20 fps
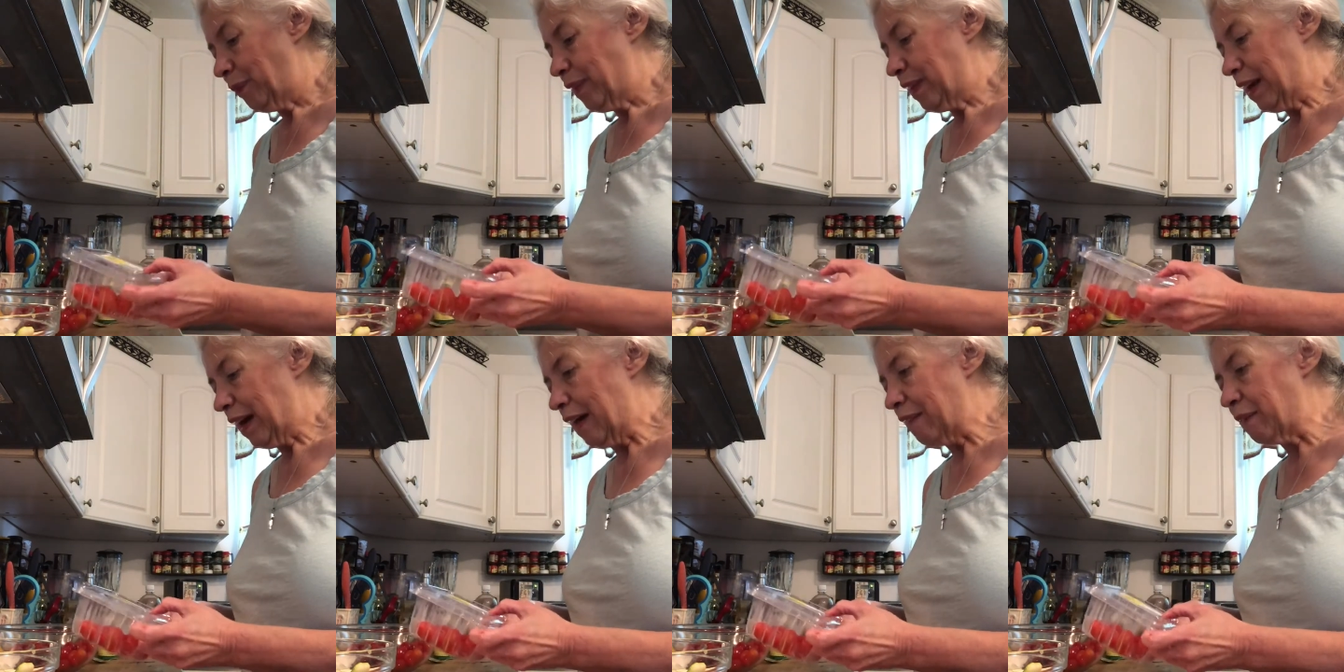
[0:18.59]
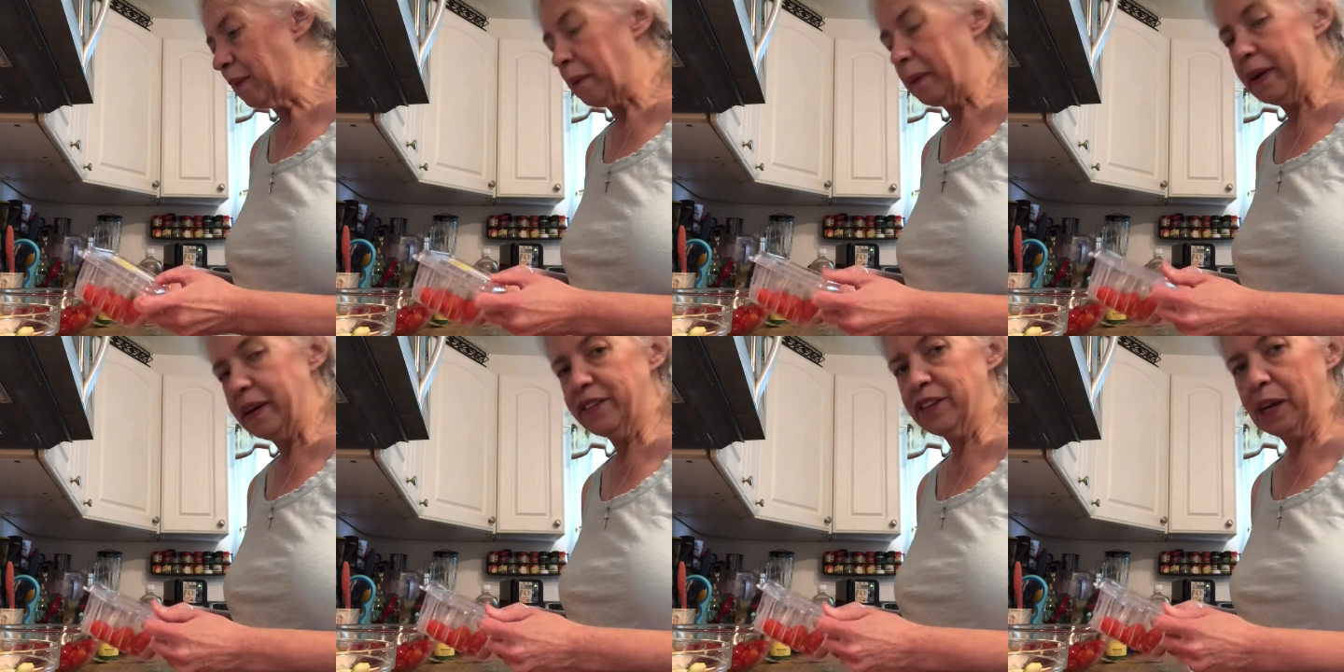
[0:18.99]
I've
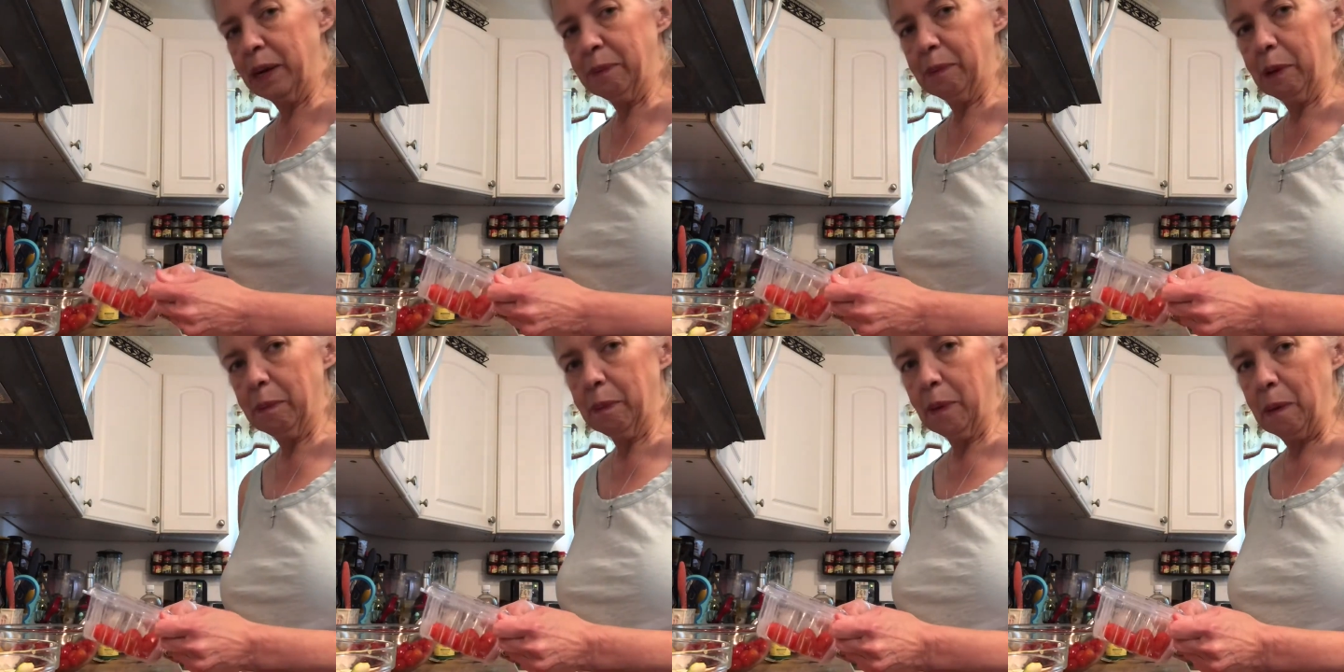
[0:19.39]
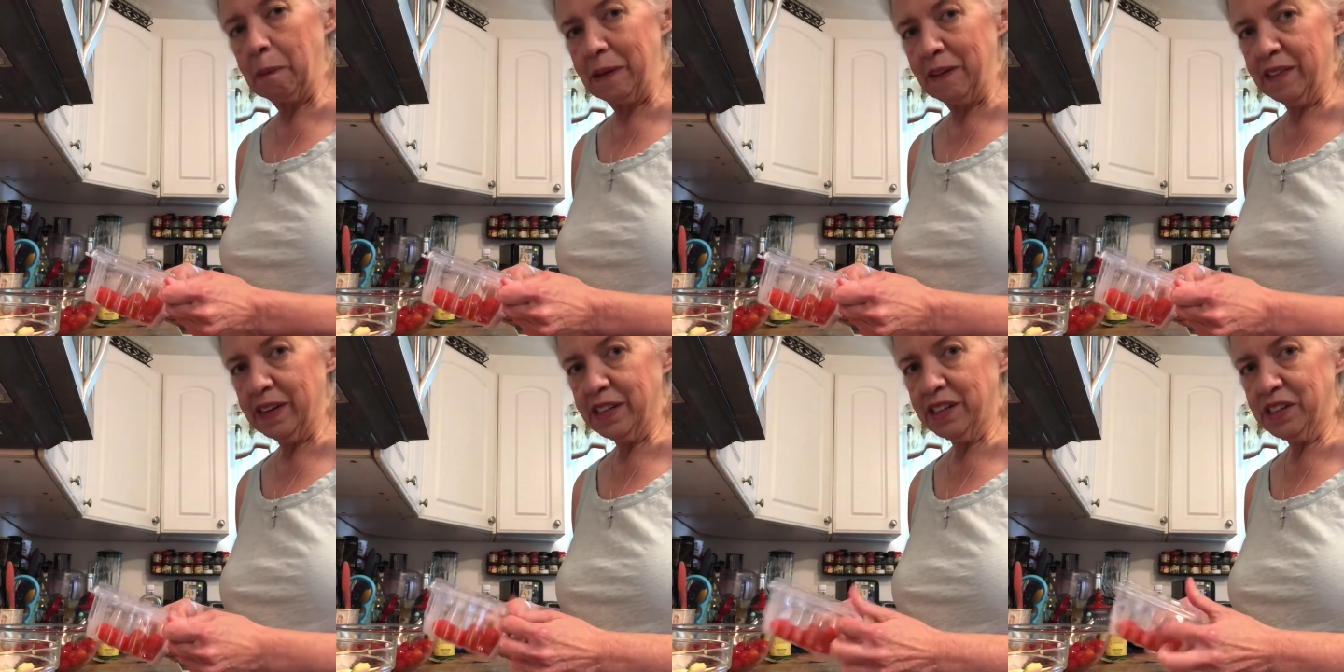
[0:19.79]
already chopped up all
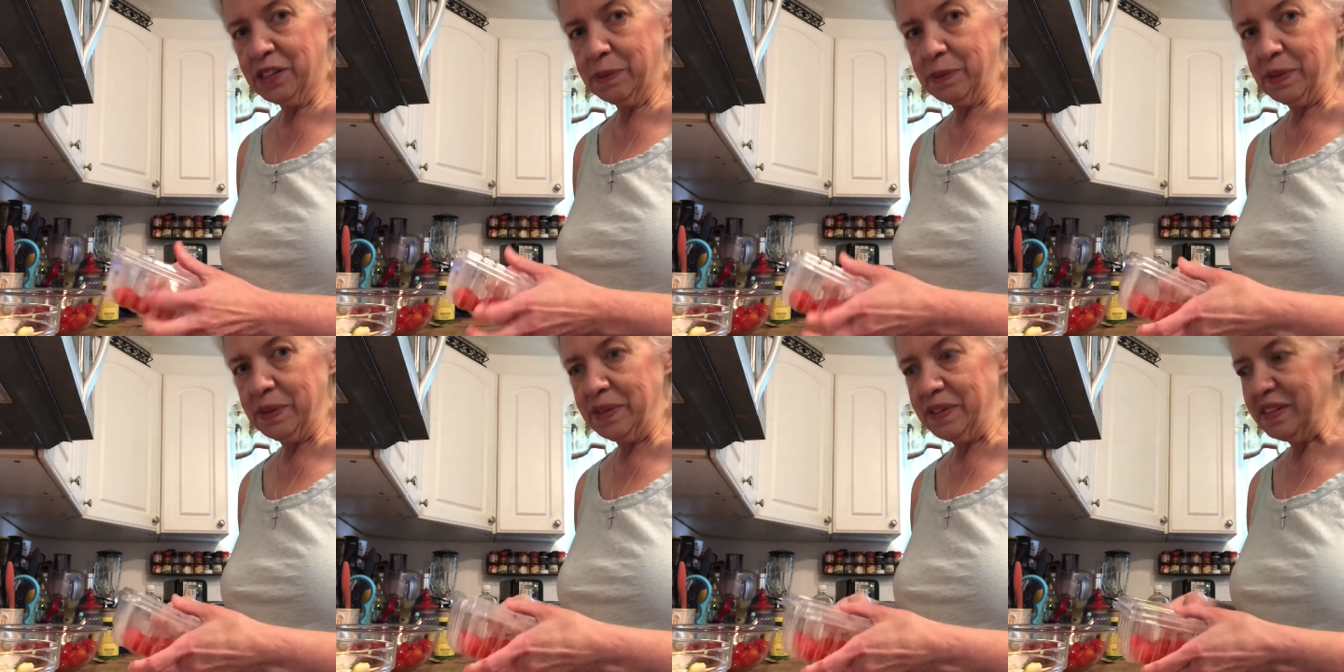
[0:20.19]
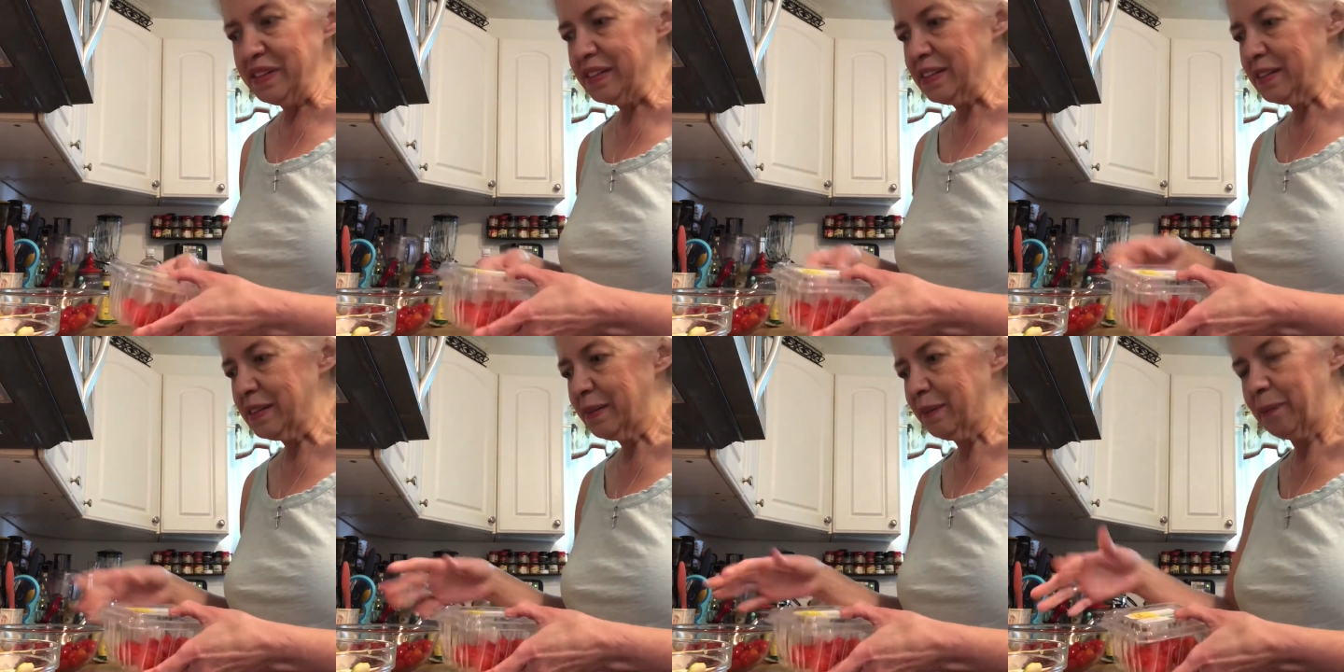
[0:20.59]
my
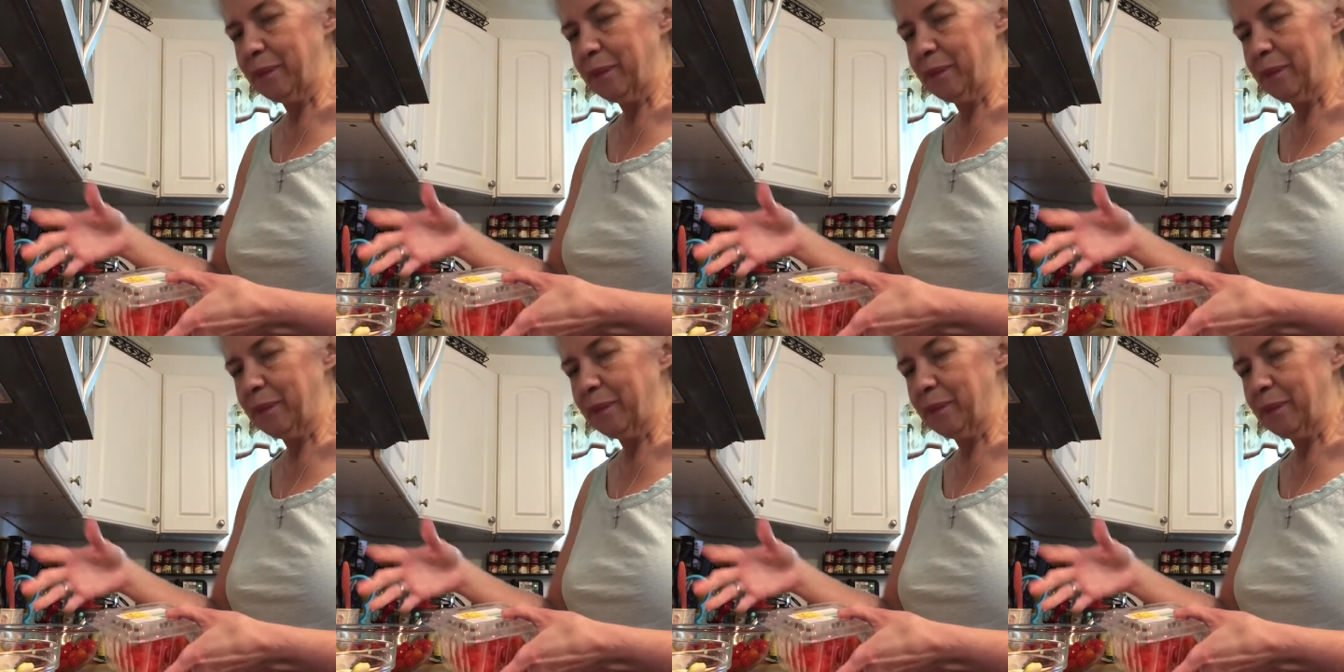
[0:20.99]
vegetables,